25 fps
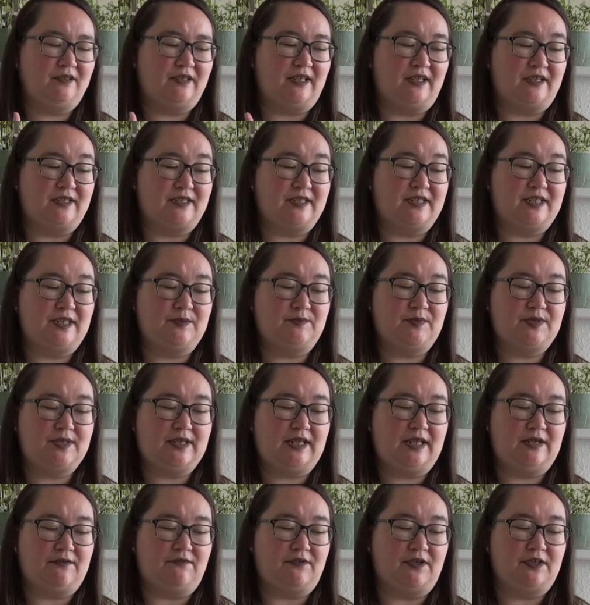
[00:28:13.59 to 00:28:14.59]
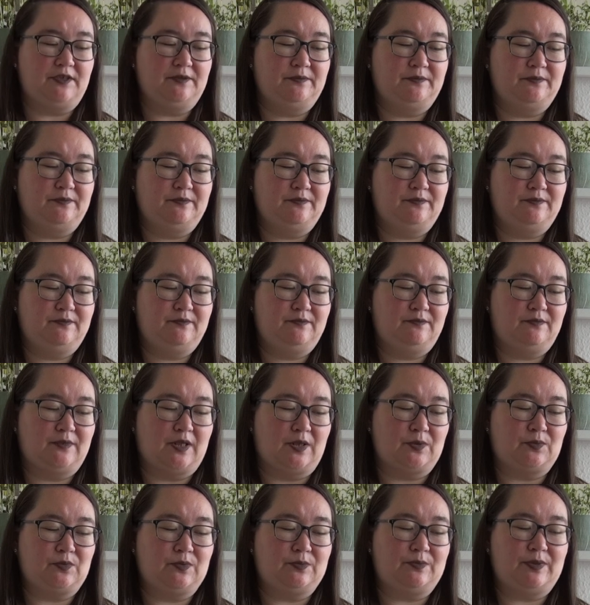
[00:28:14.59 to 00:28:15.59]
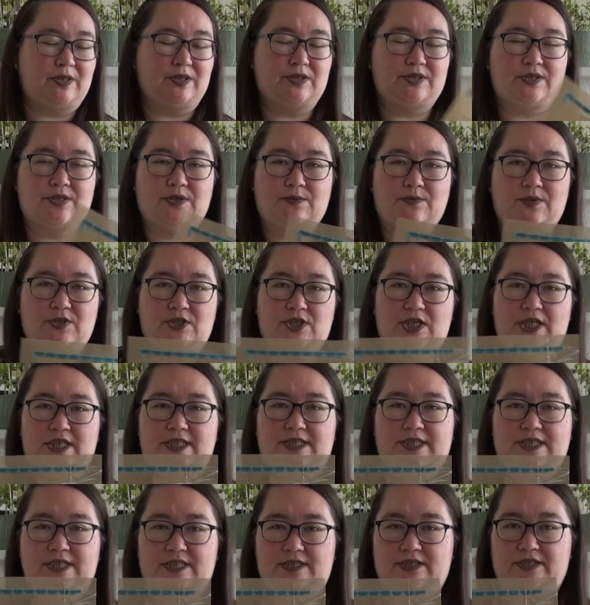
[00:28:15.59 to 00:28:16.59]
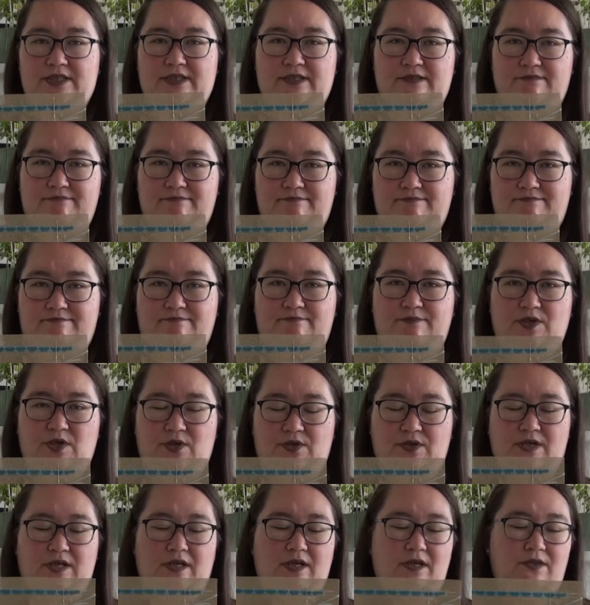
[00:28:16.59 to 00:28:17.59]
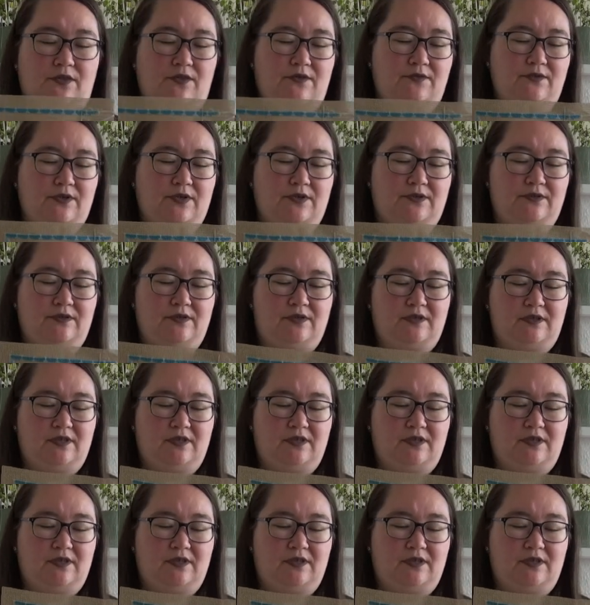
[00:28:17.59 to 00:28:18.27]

That seems clever. That would be so much easier than poking it through.